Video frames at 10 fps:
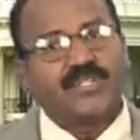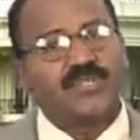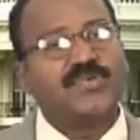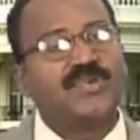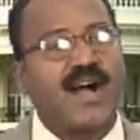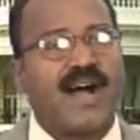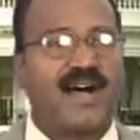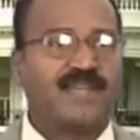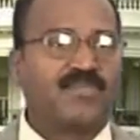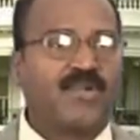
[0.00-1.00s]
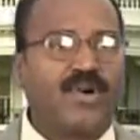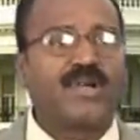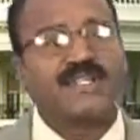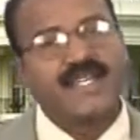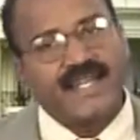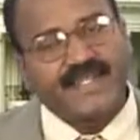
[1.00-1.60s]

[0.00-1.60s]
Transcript: 2 or more